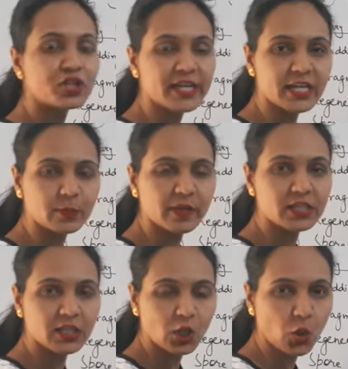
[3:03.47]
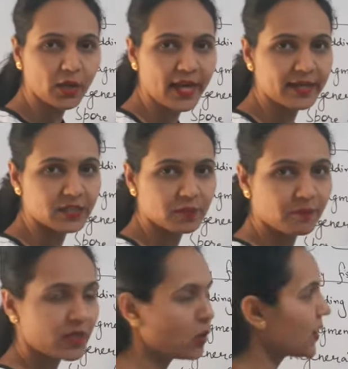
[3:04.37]
takes place in the organism.
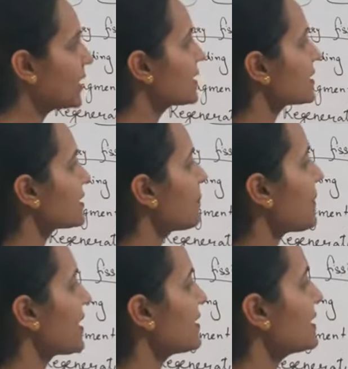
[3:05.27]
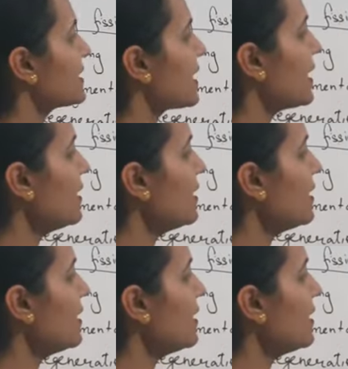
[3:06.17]
Okay, this is the parent cell.